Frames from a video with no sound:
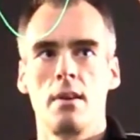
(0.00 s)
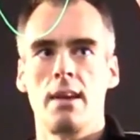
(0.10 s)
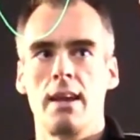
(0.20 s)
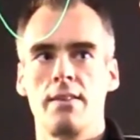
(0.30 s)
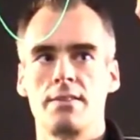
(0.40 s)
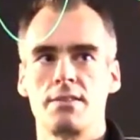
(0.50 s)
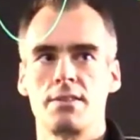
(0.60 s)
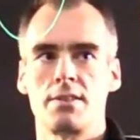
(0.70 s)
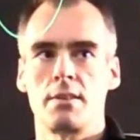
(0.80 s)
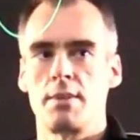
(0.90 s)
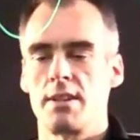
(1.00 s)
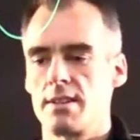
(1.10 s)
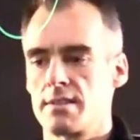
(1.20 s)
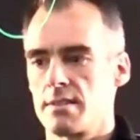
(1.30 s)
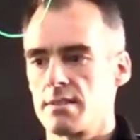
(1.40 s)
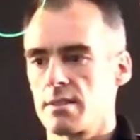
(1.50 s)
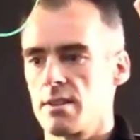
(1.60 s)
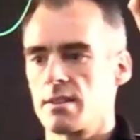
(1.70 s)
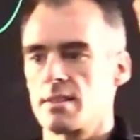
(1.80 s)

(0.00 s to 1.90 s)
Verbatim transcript: and this is just going to be distance along this